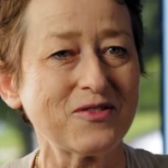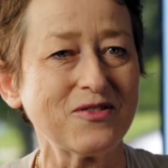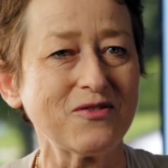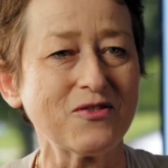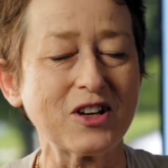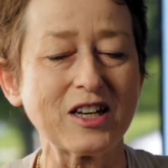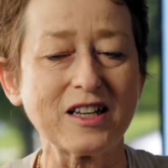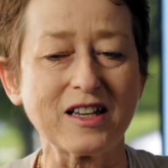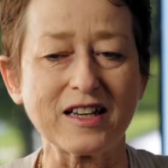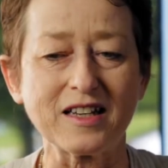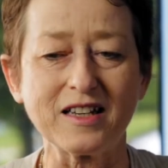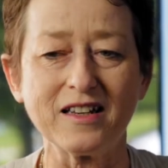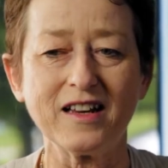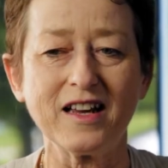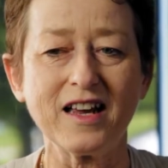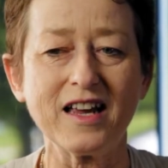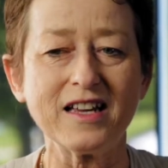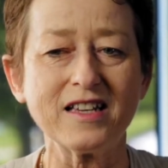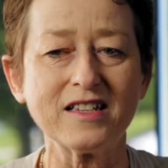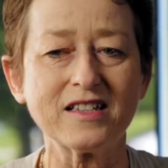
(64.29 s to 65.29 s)
really
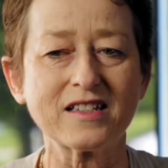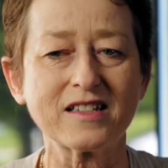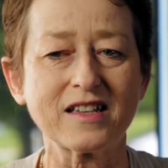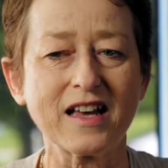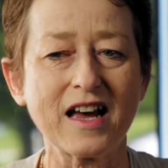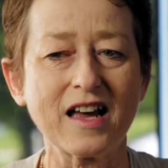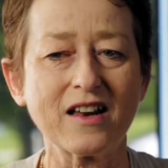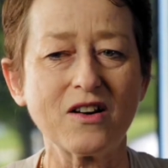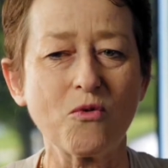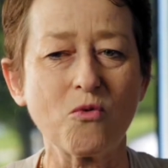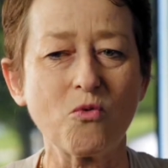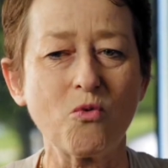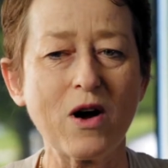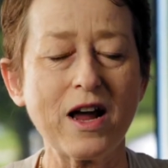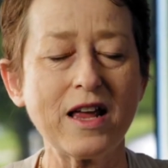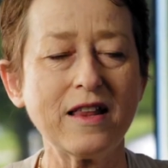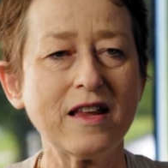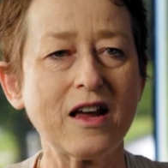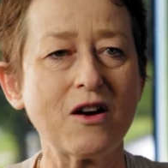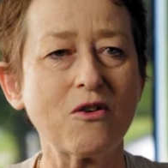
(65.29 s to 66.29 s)
is that
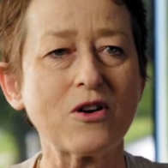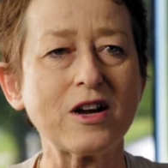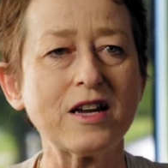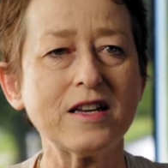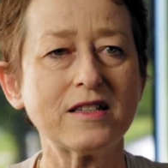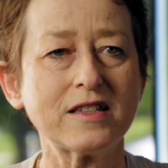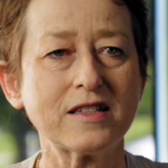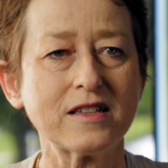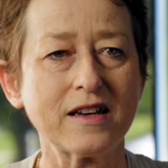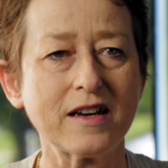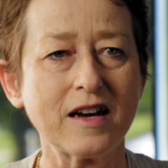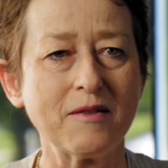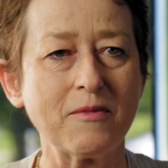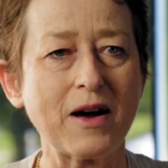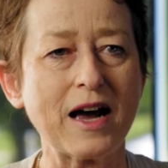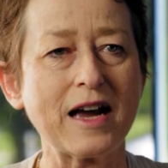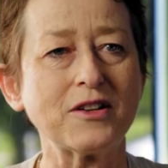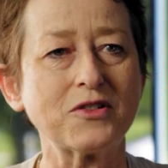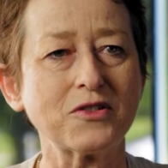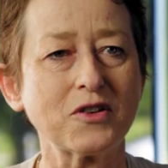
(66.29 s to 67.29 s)
when there is a
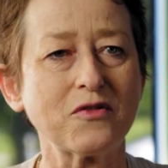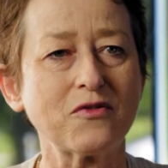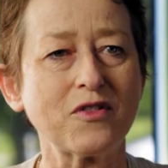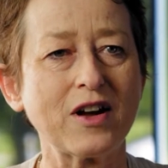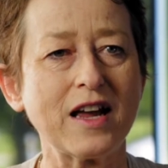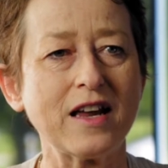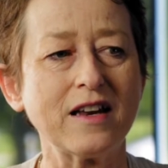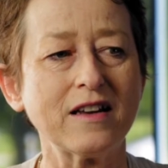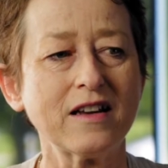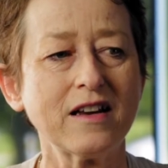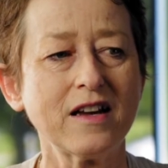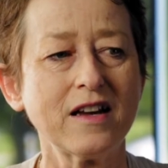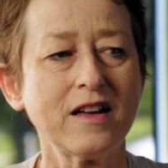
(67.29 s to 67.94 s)
major event,